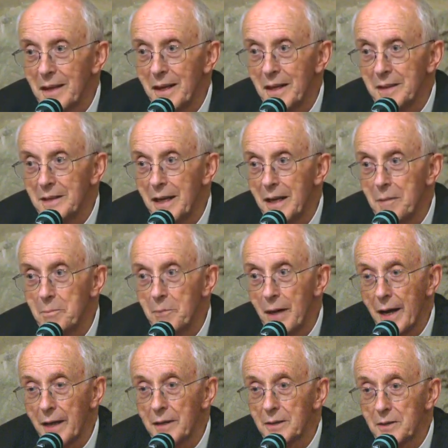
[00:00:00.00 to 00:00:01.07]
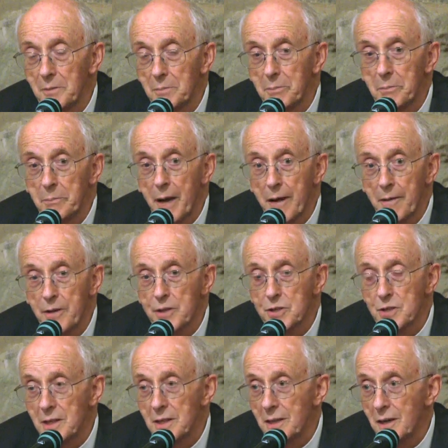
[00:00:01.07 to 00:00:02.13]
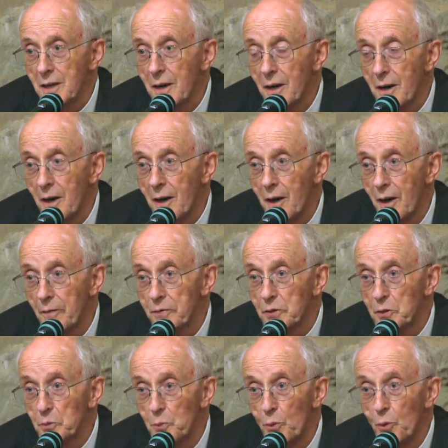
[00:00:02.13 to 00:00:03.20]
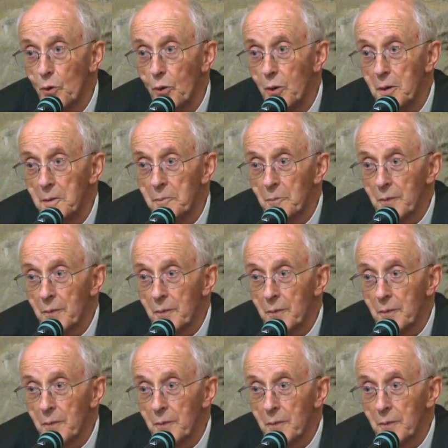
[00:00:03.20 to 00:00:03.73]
and came back to Paris after the war,